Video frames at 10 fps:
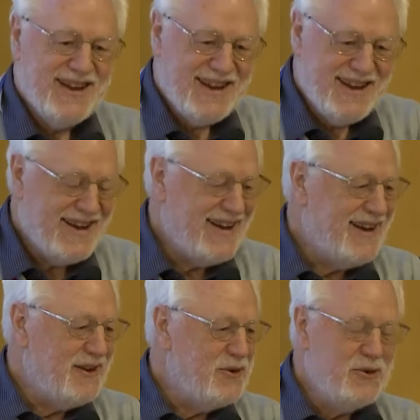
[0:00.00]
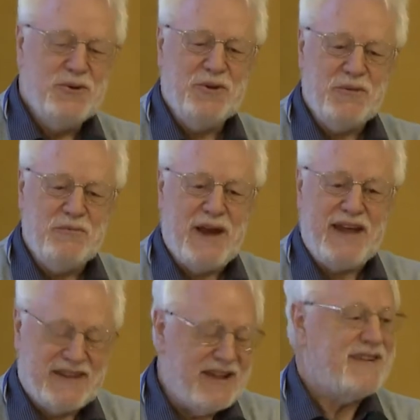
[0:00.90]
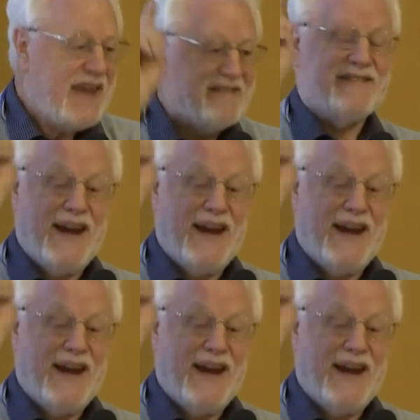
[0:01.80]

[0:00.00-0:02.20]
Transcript: who says, yes,